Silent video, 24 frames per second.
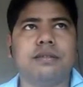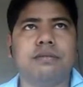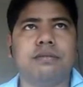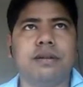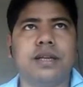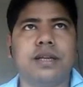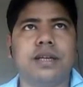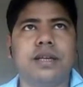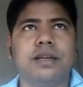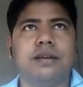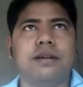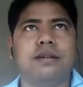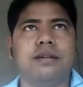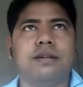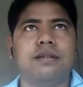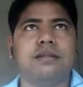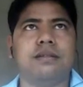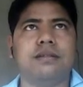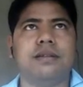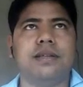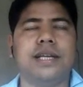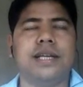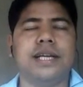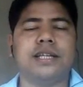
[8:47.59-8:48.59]
when
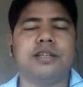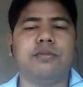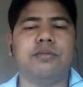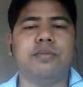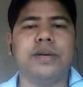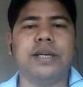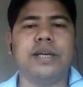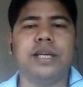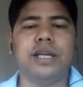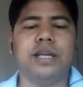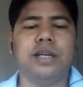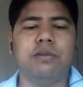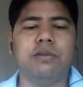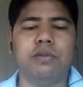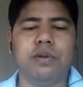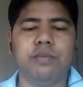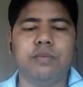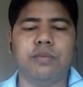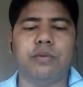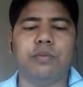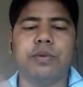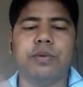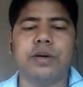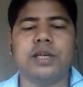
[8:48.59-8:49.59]
electromagnetic wave
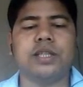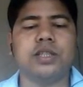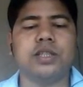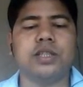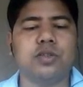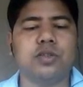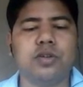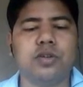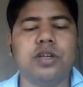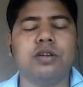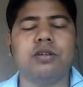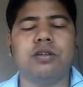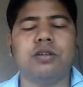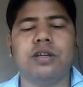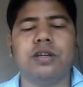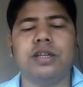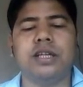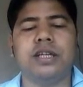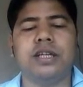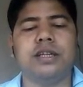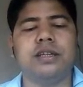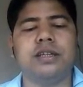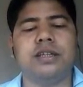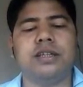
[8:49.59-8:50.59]
propagates through a
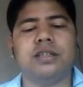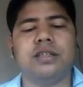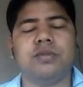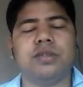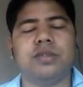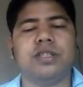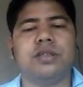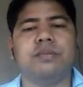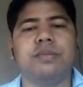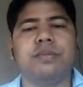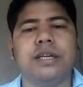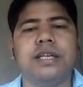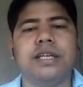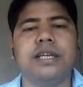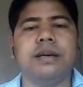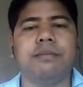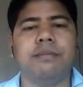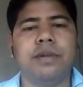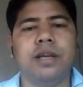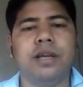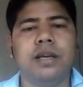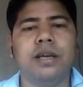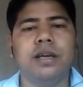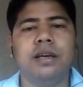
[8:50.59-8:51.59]
nonlinear dispersion medium,